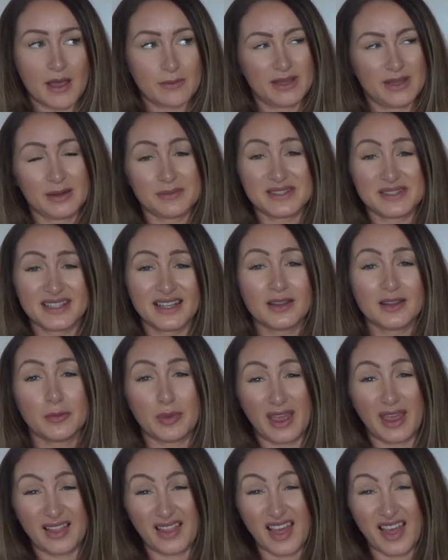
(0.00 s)
I mean, I'm still a
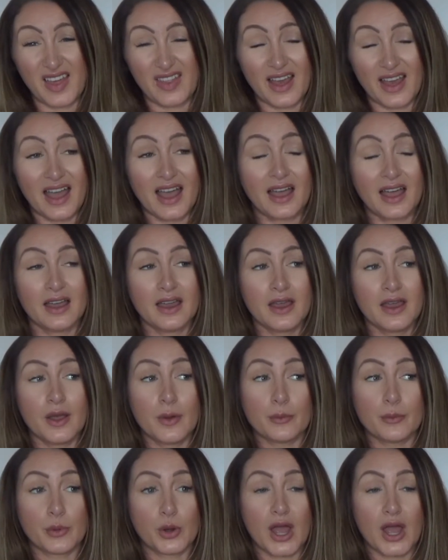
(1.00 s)
bit like that,
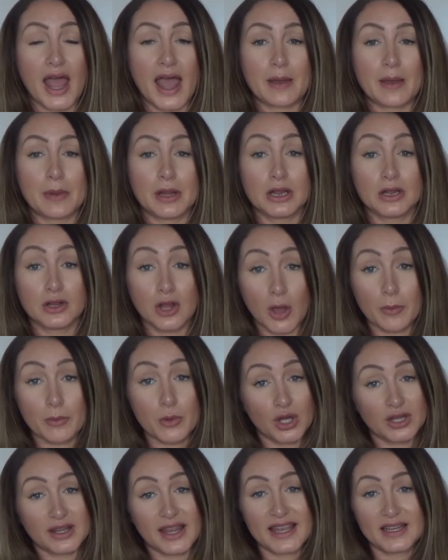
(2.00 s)
but I'm a lot
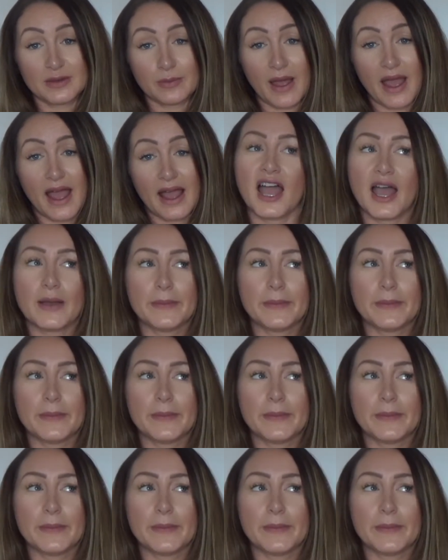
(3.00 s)
more laid back.